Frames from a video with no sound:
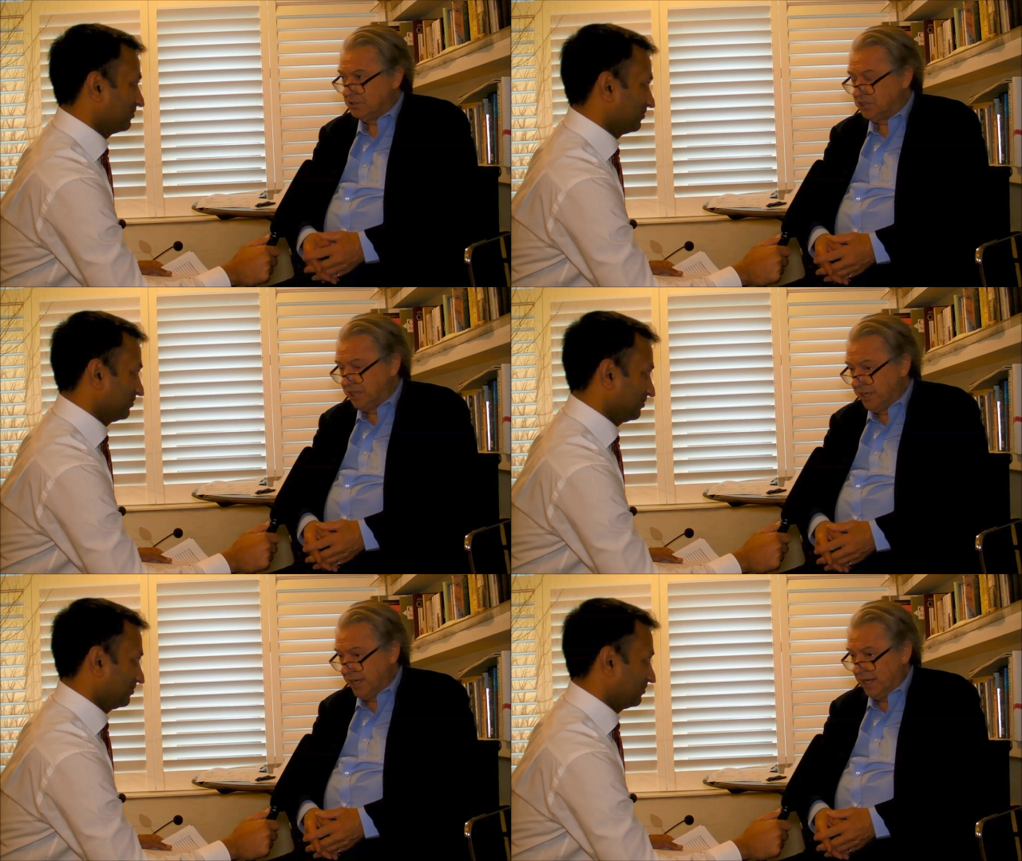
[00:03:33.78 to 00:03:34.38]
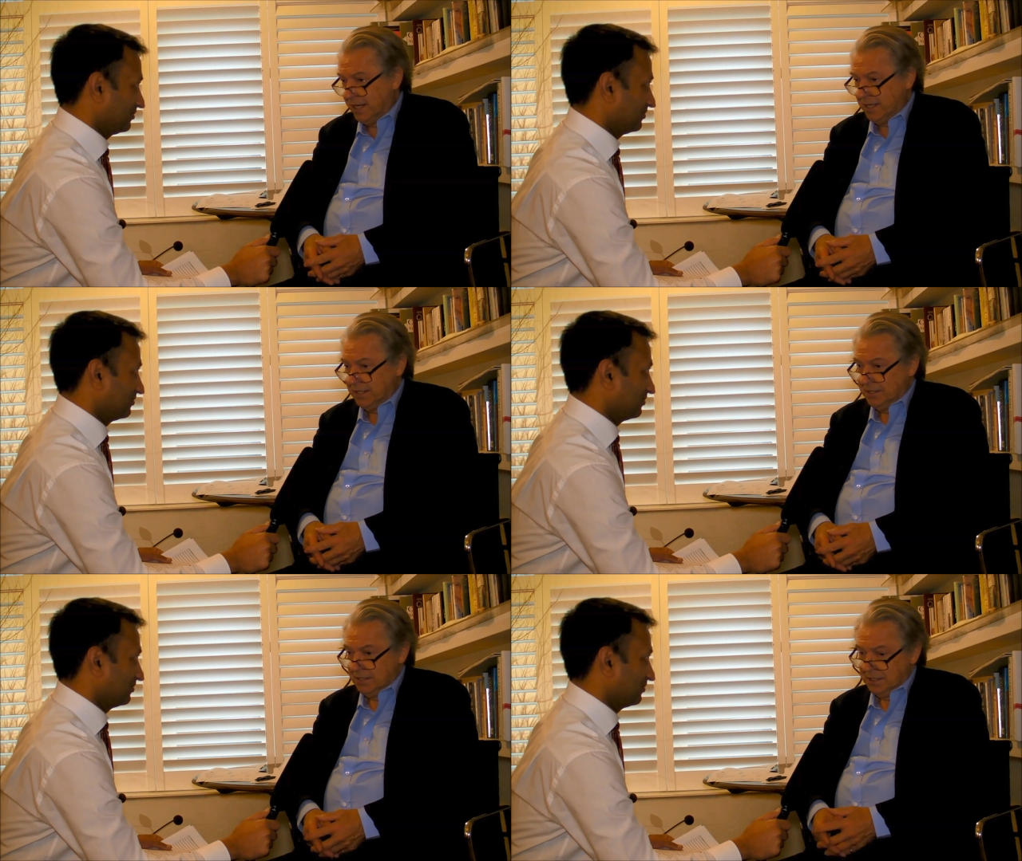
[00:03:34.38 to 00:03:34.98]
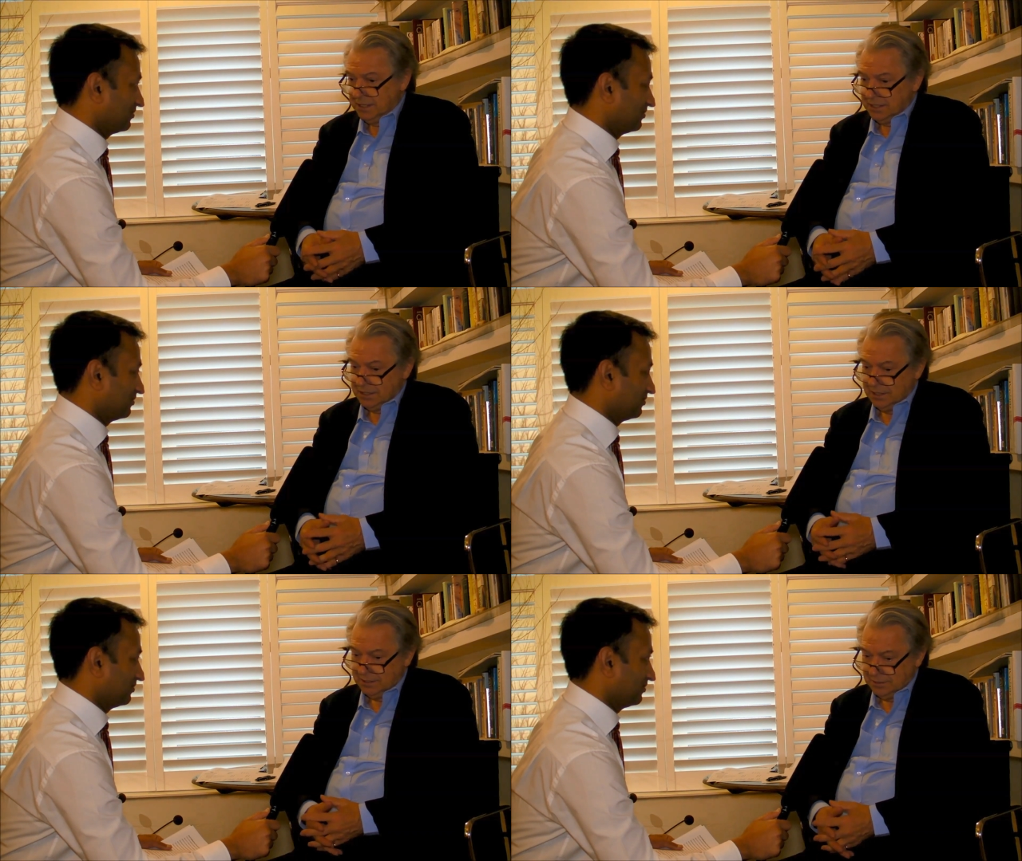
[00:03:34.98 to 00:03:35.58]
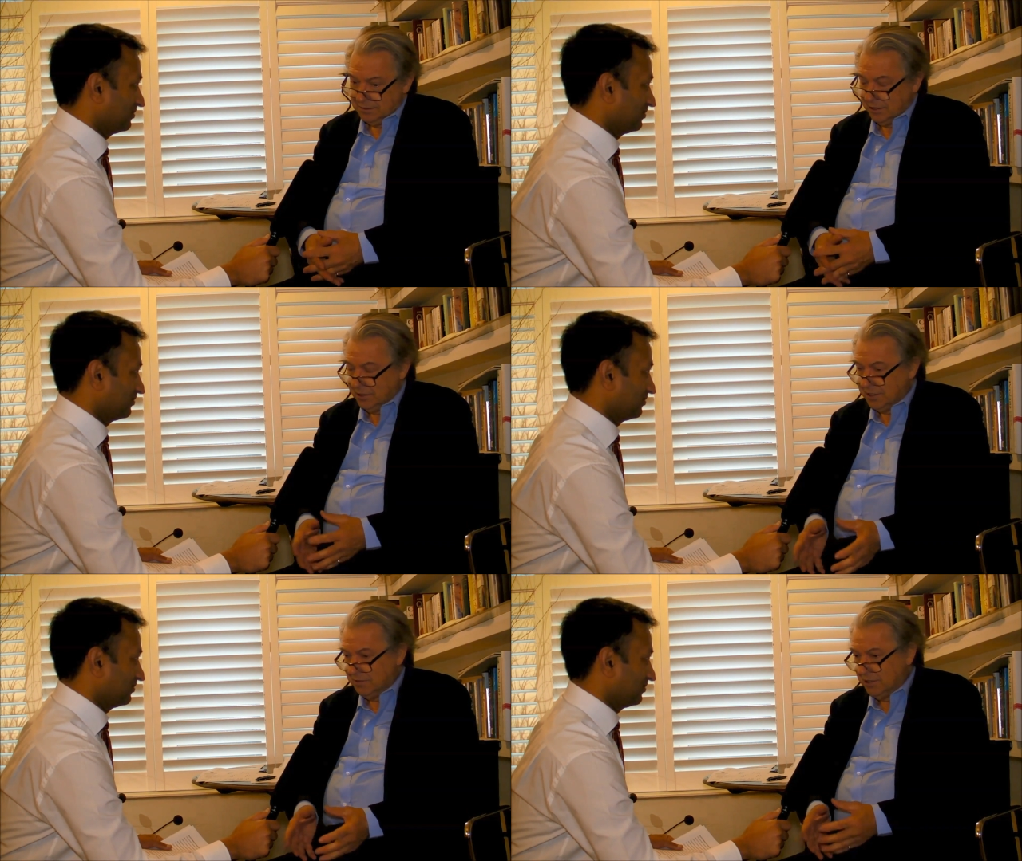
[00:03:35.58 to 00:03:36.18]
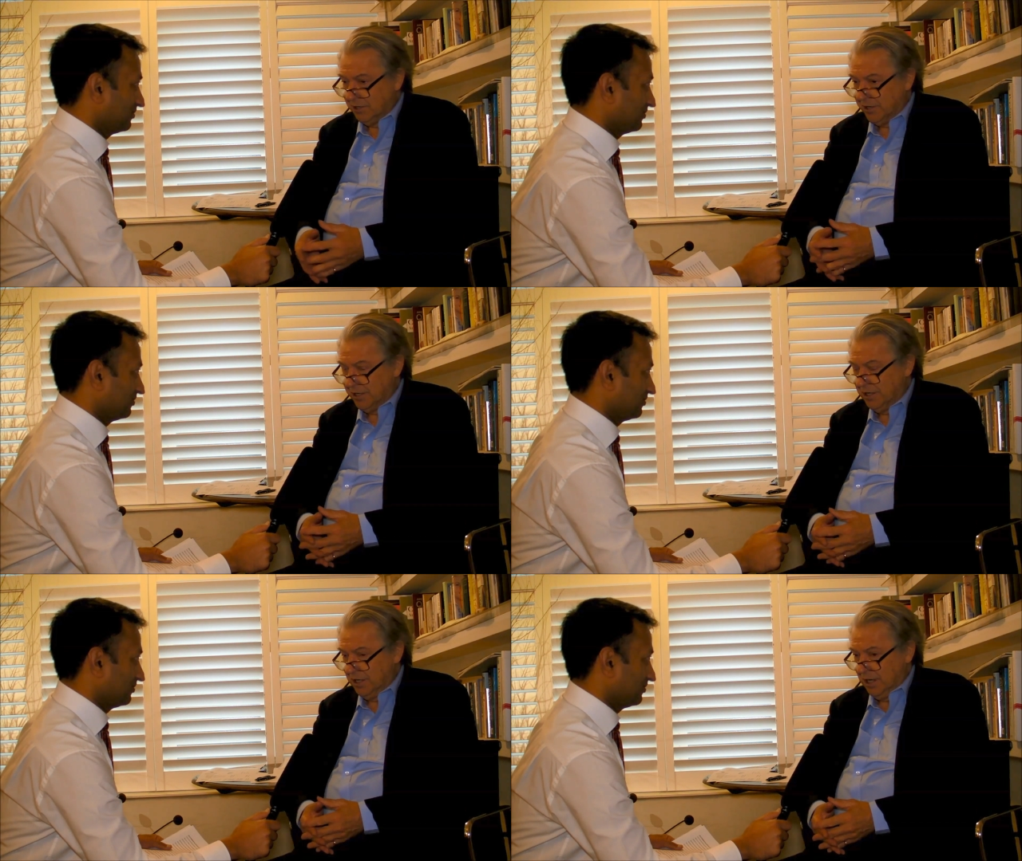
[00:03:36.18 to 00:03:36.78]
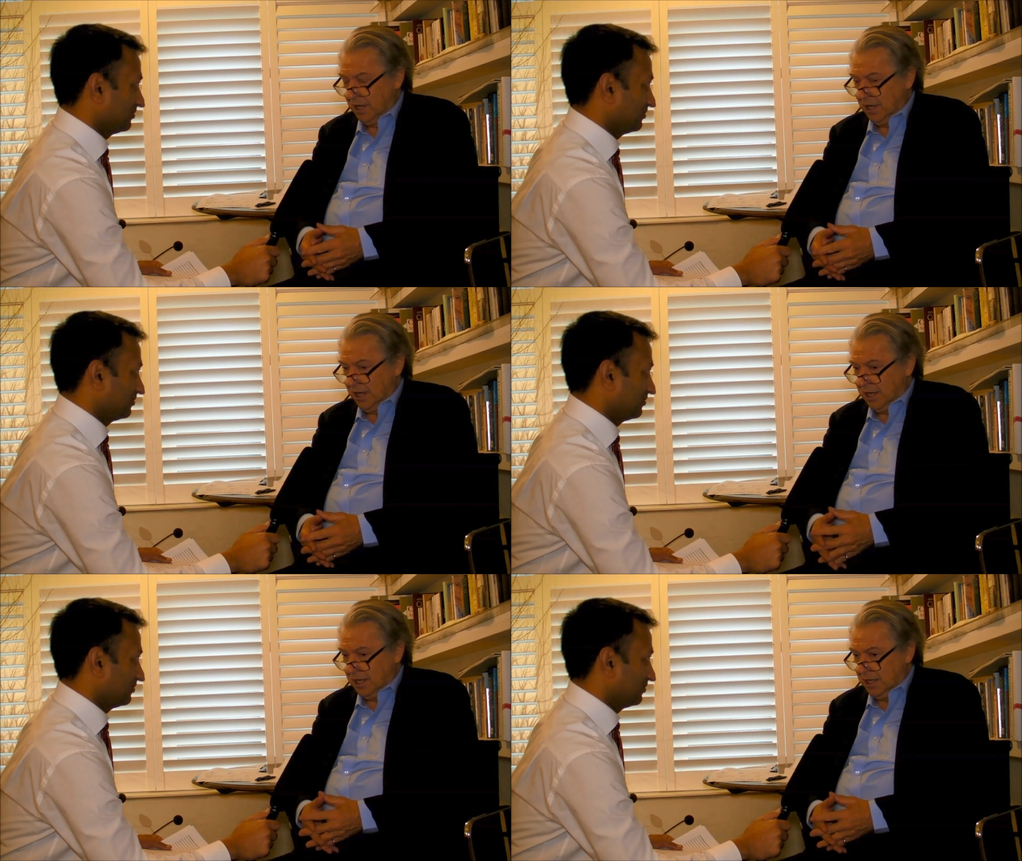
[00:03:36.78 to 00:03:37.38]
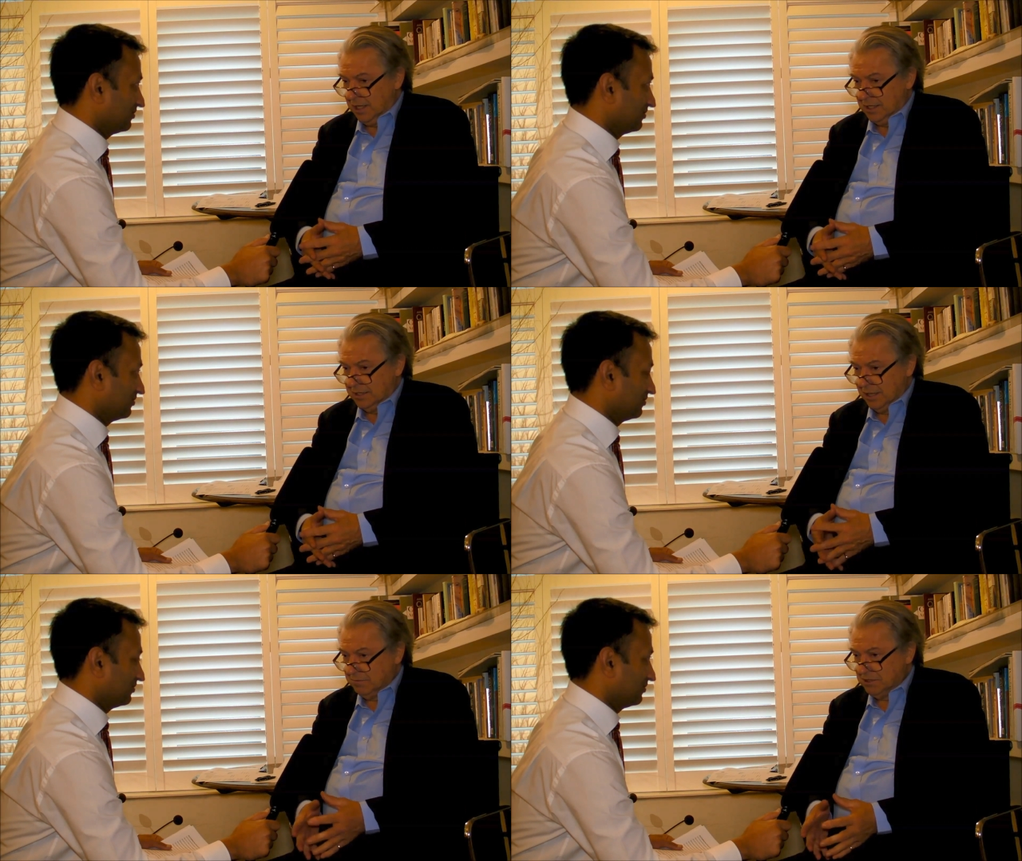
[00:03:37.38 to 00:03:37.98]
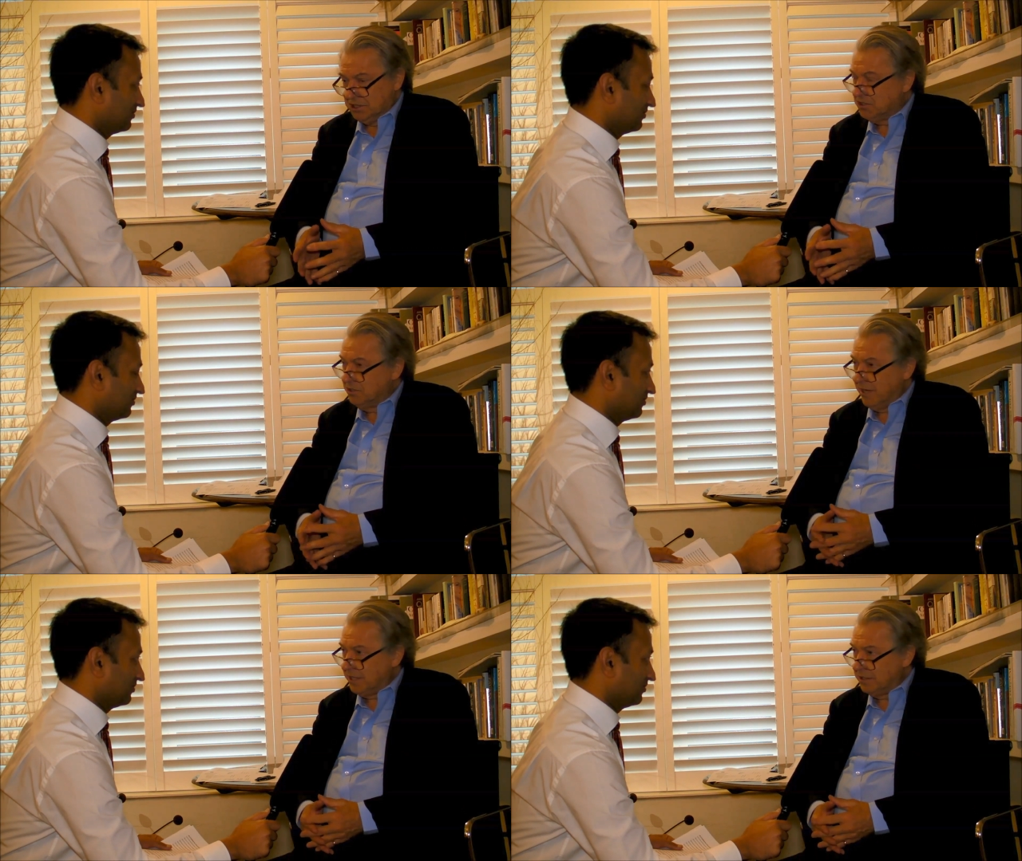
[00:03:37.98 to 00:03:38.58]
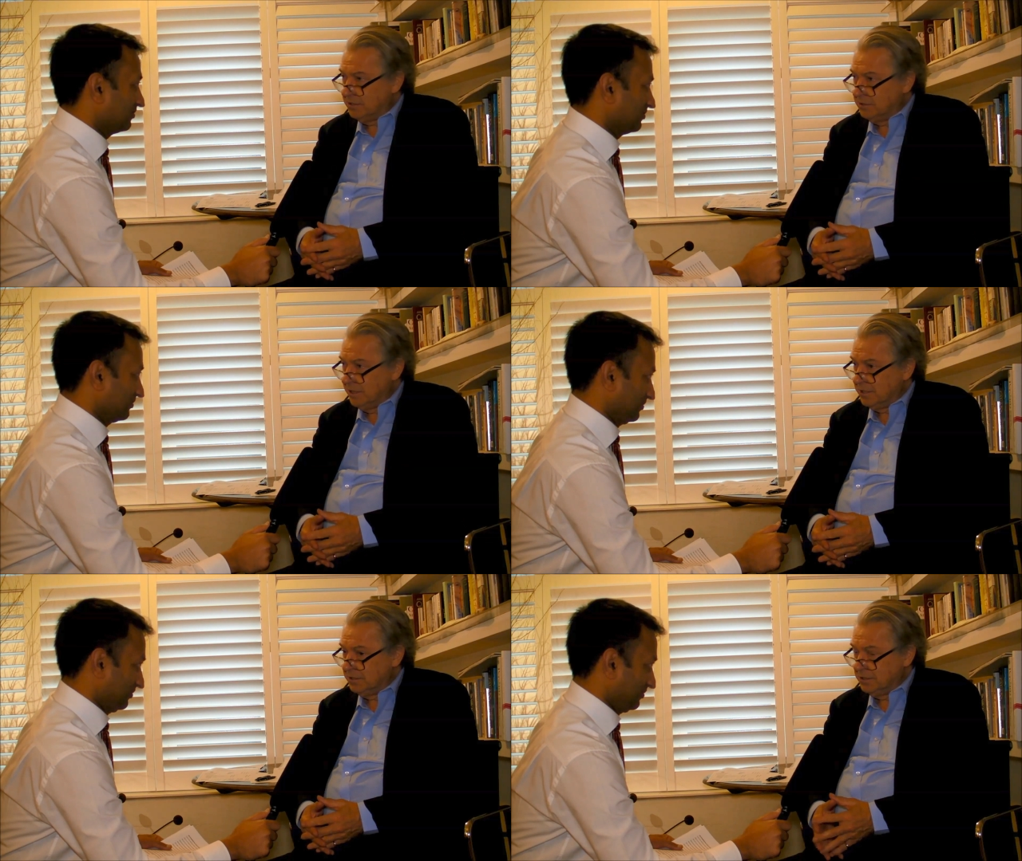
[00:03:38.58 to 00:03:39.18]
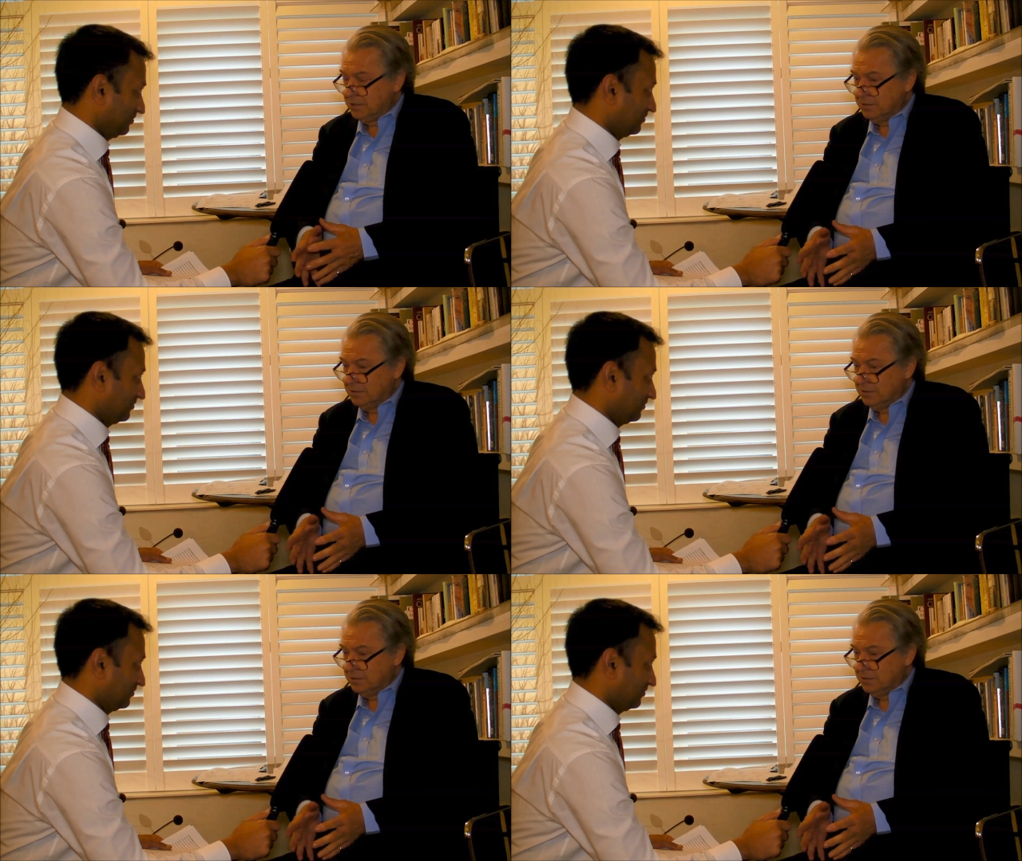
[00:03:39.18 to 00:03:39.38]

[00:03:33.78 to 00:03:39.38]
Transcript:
Speaker 1: Gene Kelly, uh, Donald O'Connor, that was just great. And